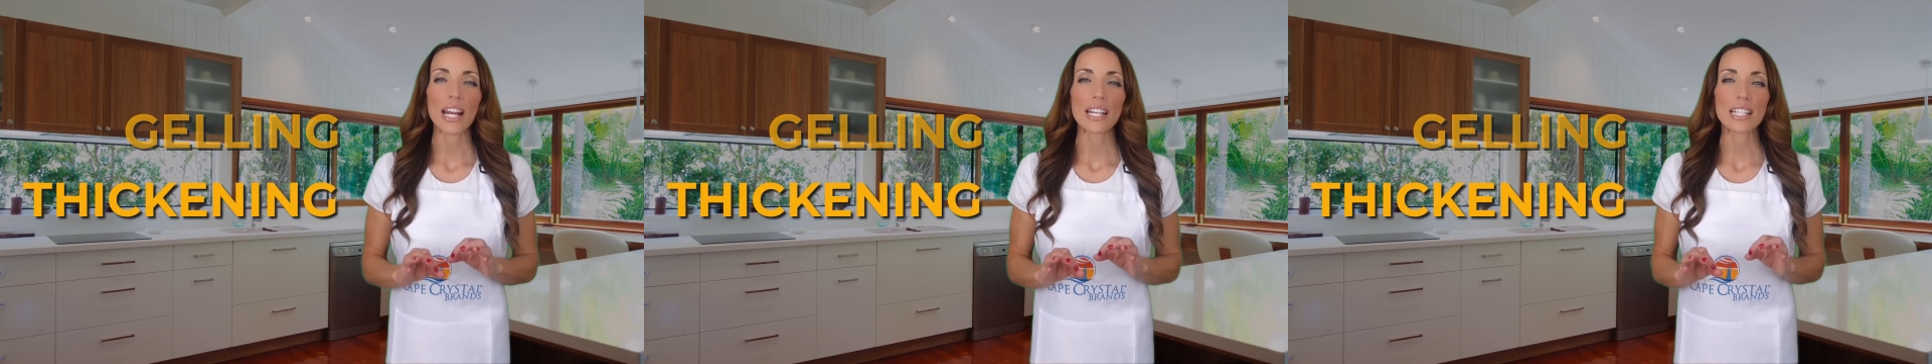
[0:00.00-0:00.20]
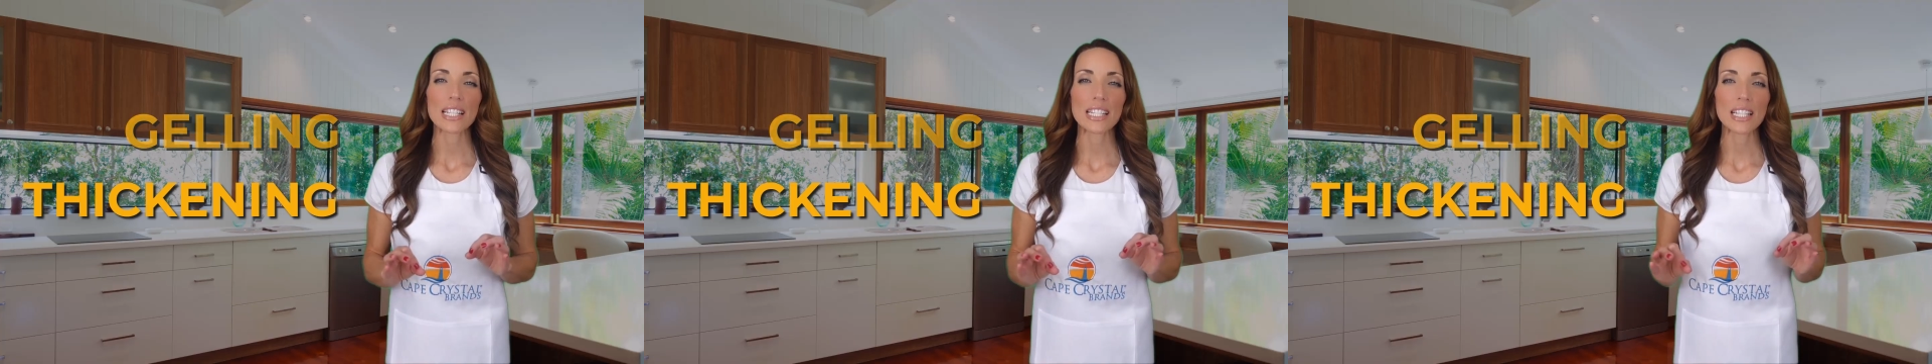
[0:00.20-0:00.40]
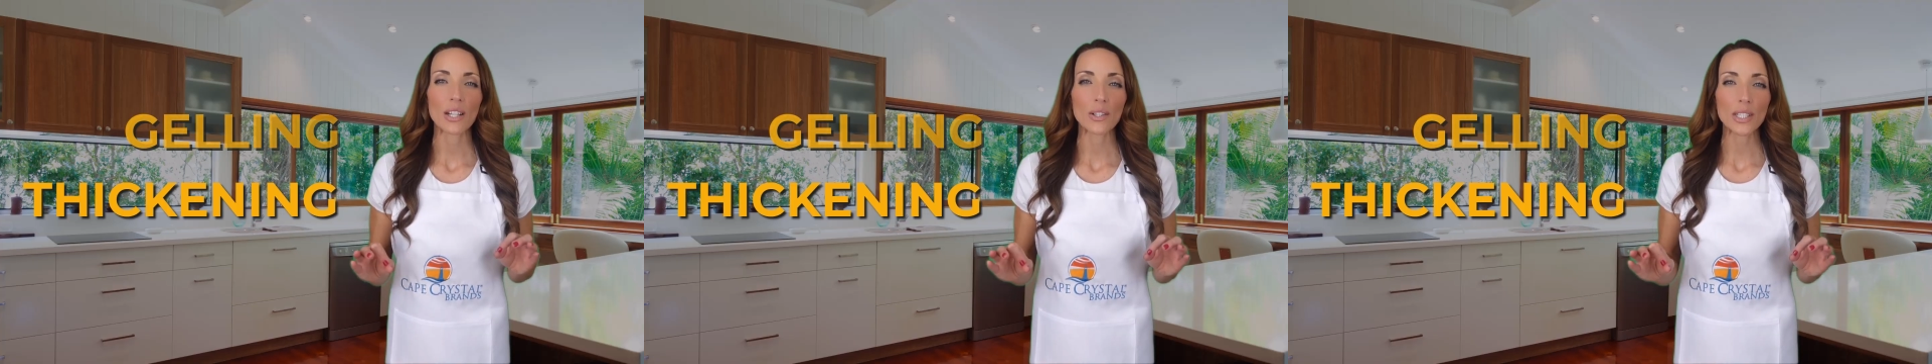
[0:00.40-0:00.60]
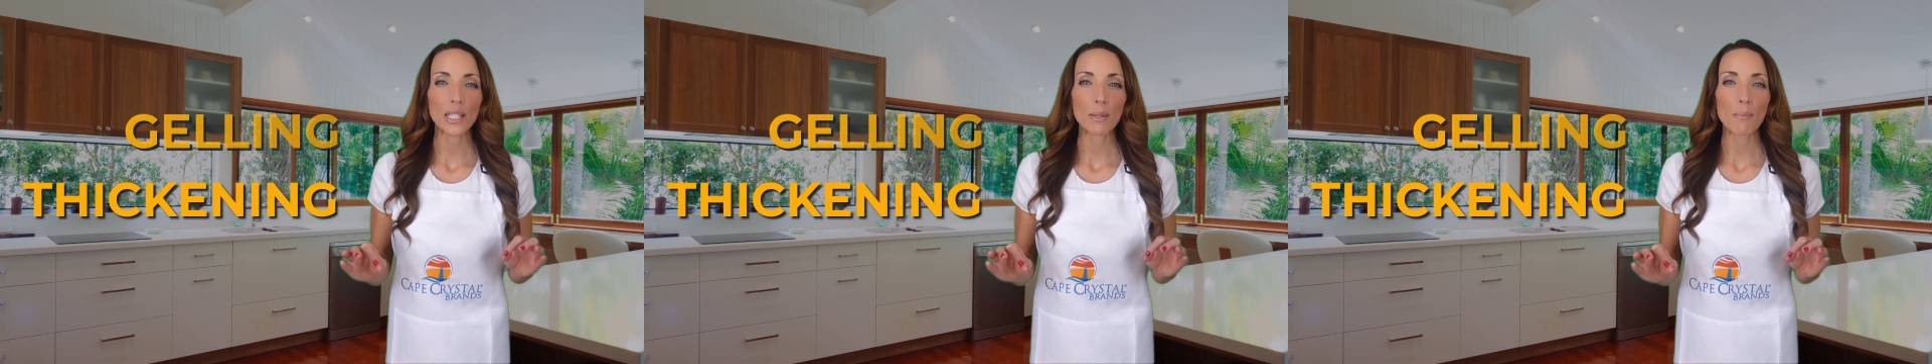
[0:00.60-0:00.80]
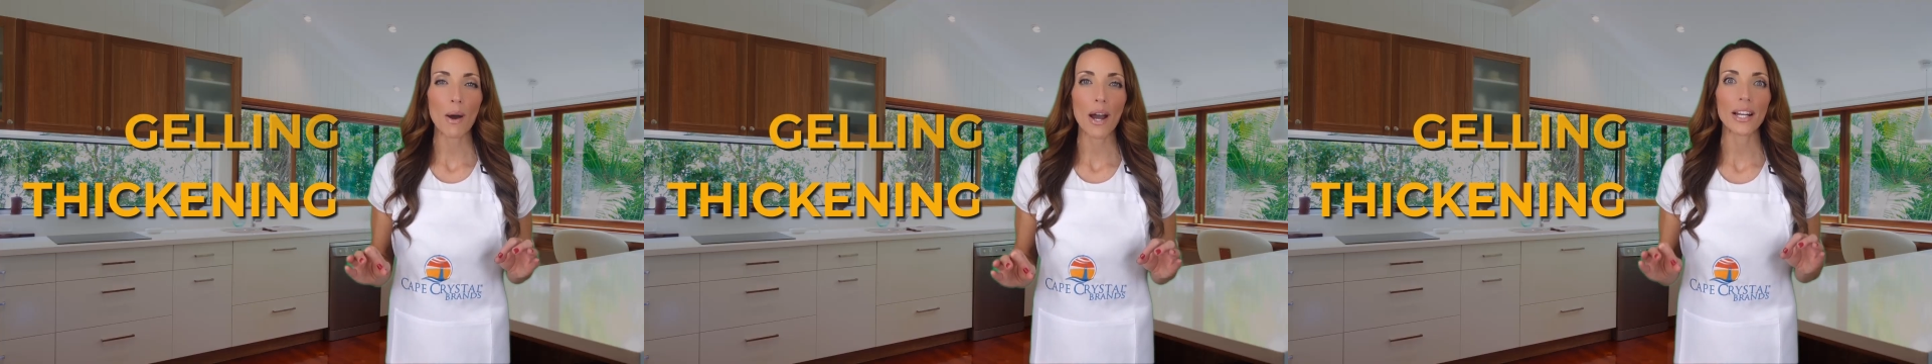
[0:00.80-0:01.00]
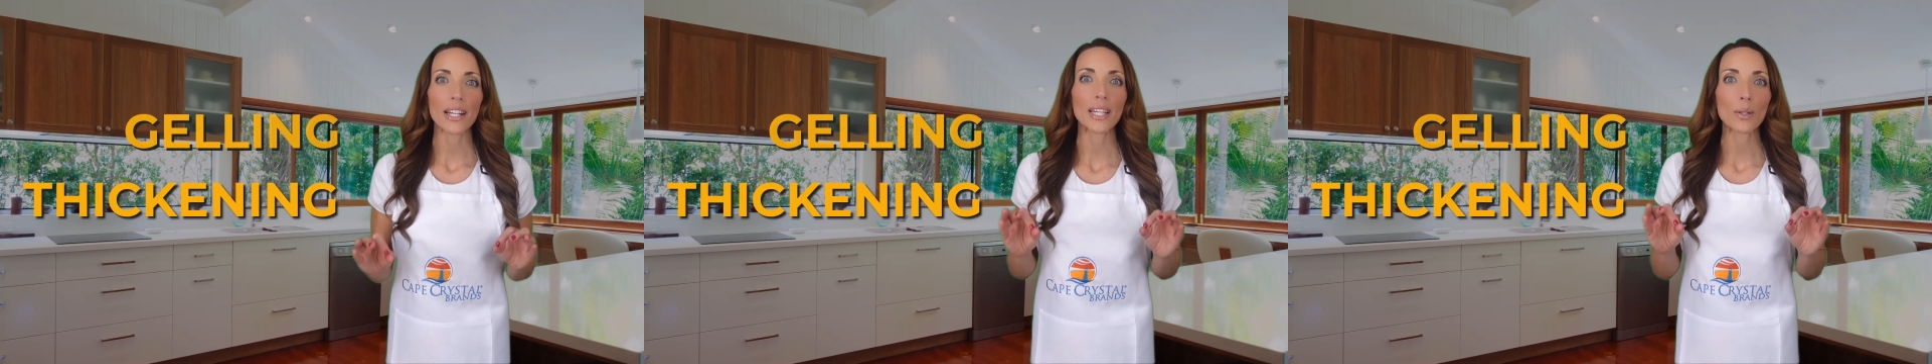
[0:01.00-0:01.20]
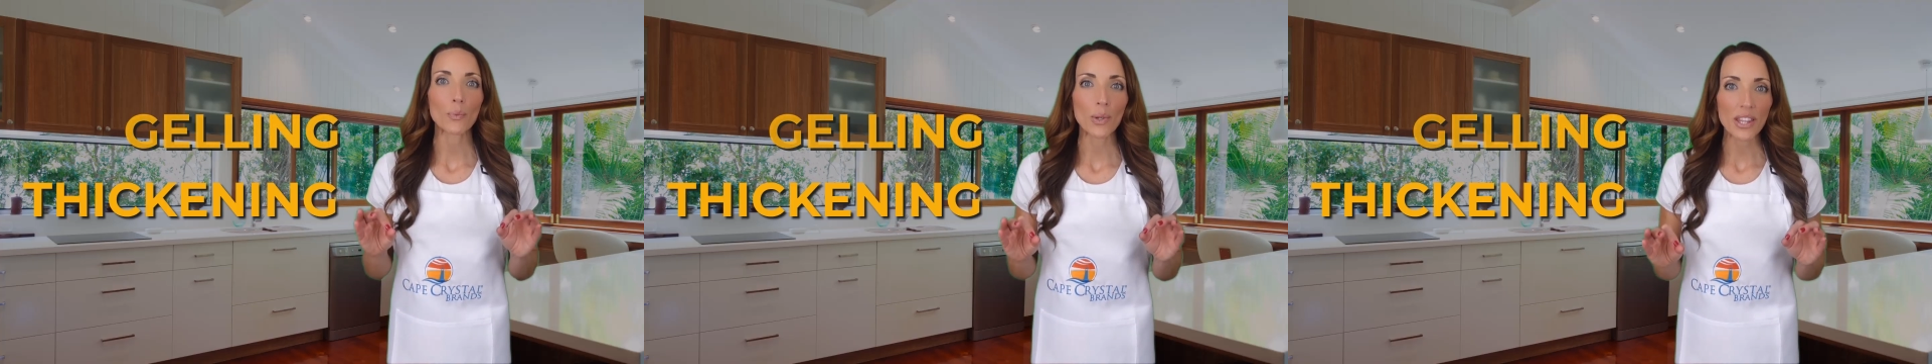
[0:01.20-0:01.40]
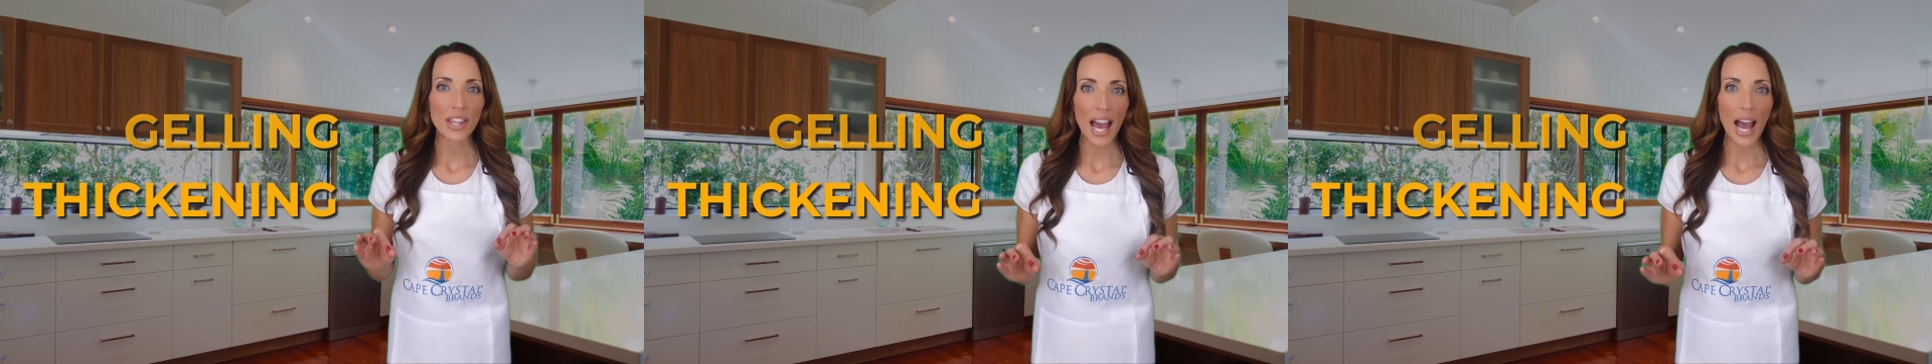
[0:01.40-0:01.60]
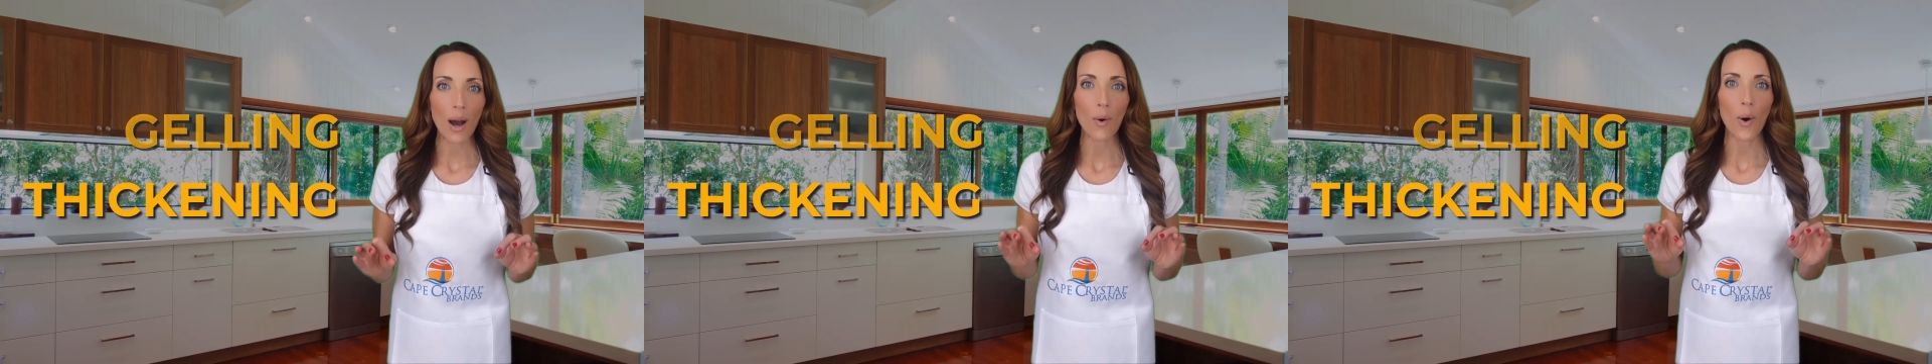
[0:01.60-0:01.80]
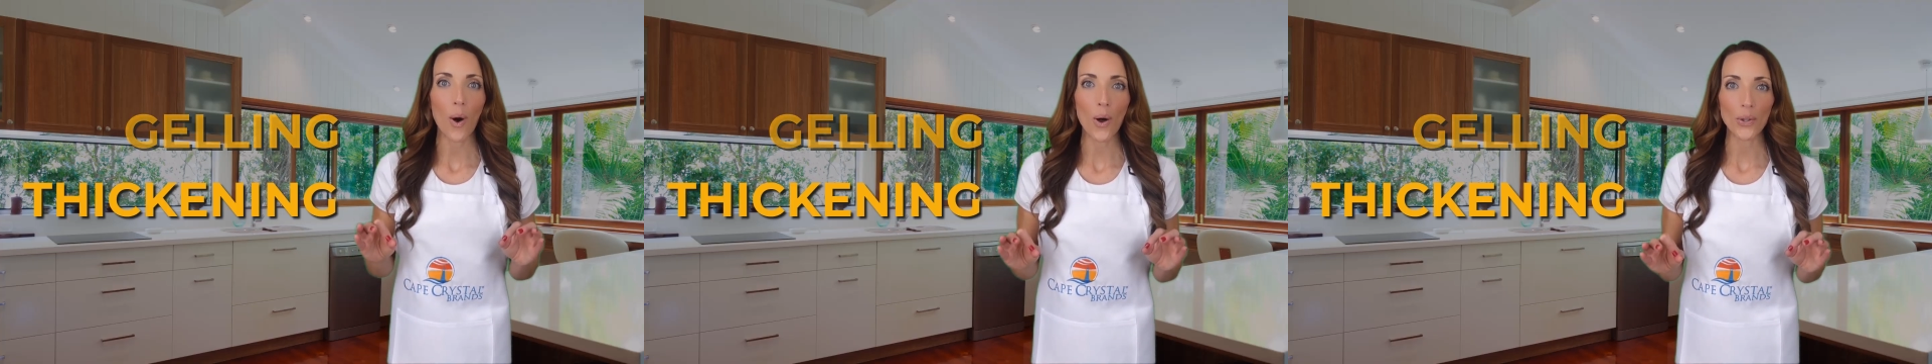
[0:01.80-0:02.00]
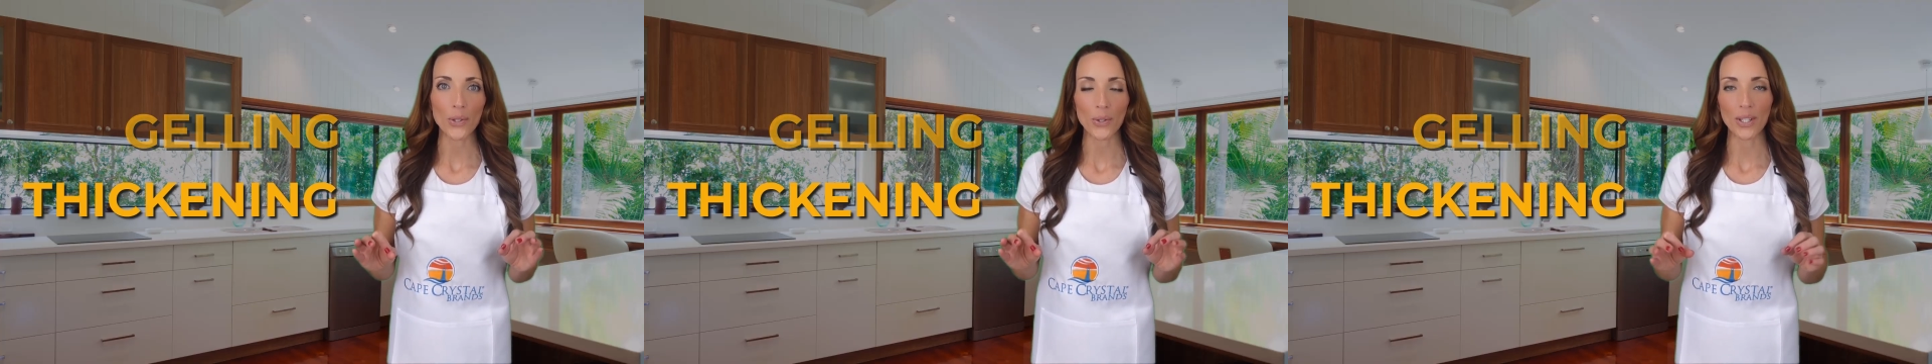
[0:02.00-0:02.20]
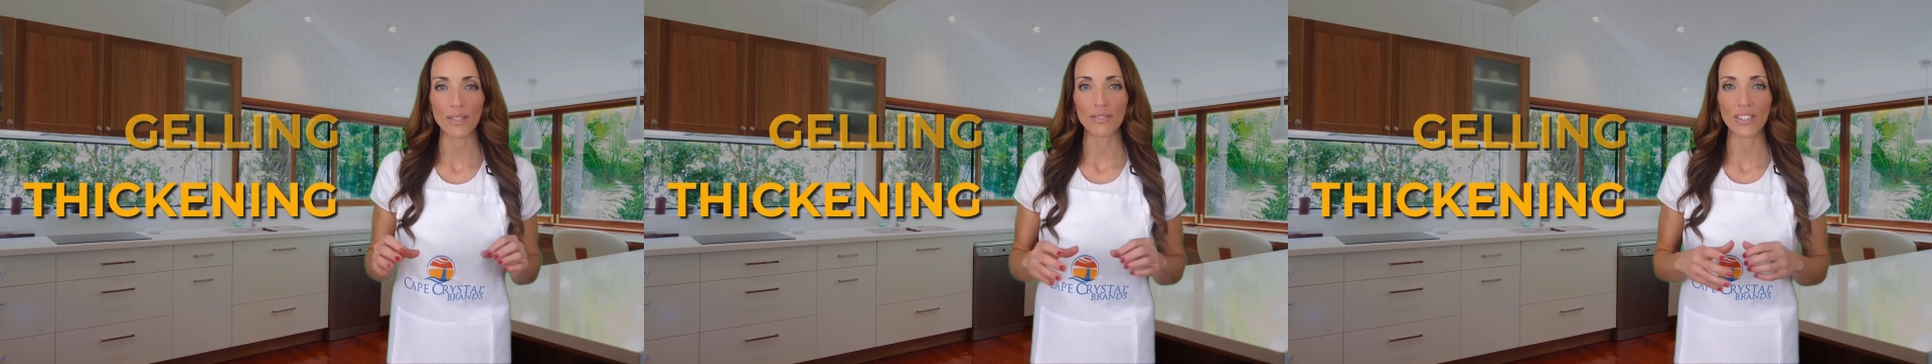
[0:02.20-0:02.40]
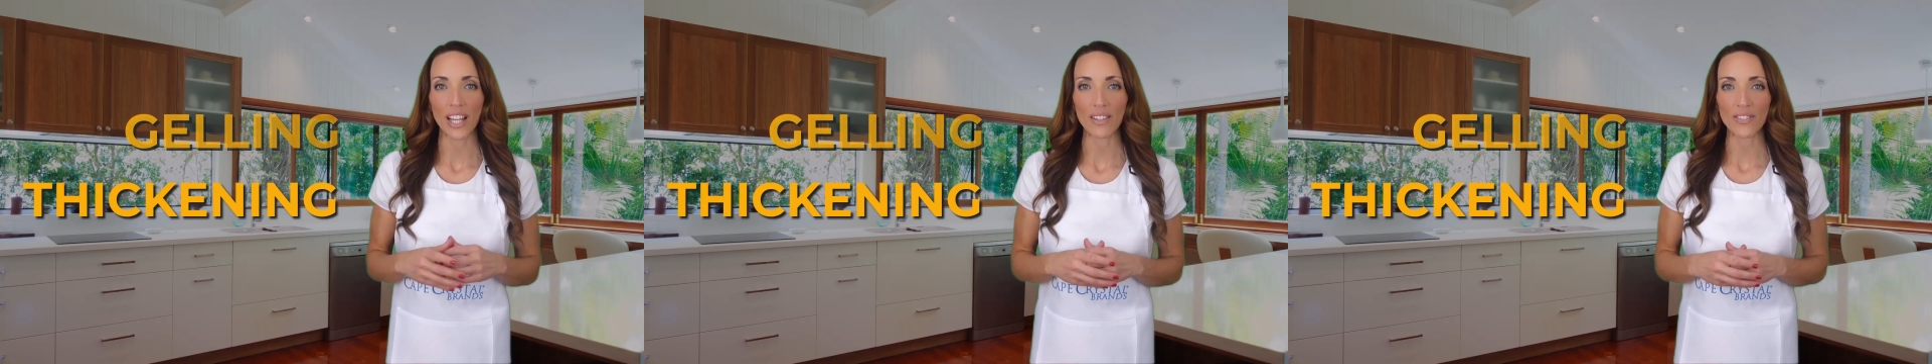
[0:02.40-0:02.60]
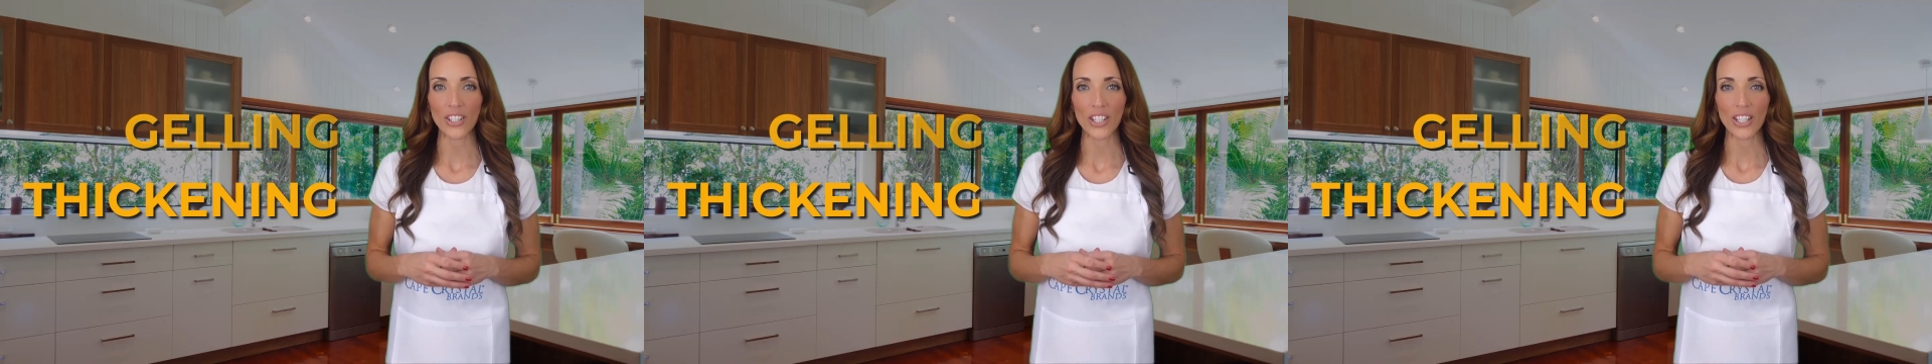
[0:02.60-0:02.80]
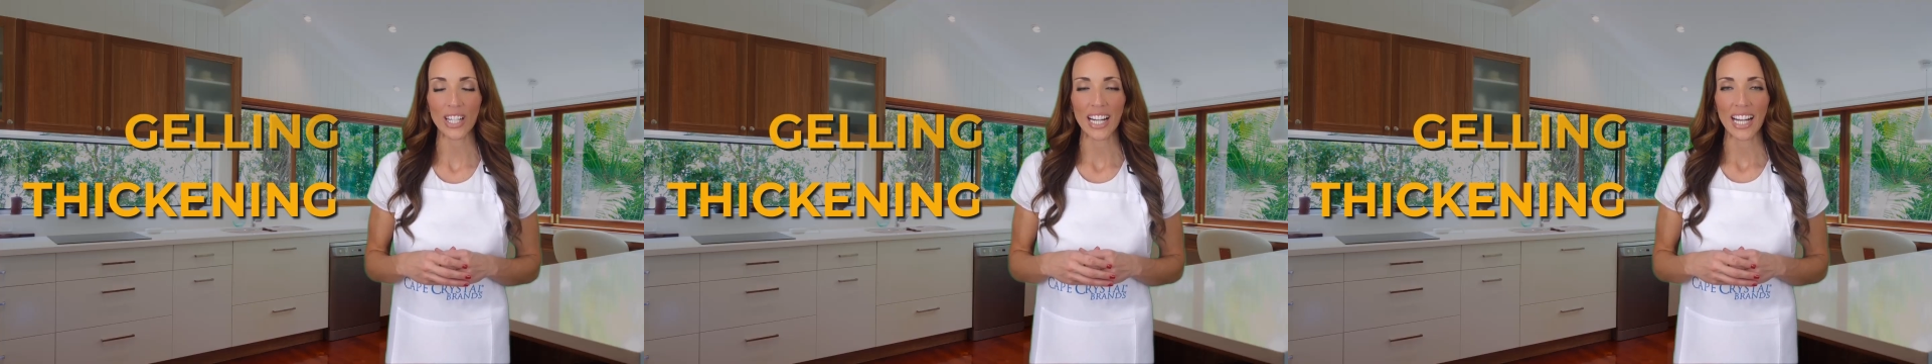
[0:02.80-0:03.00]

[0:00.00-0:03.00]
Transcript: a silky body without altering flavor.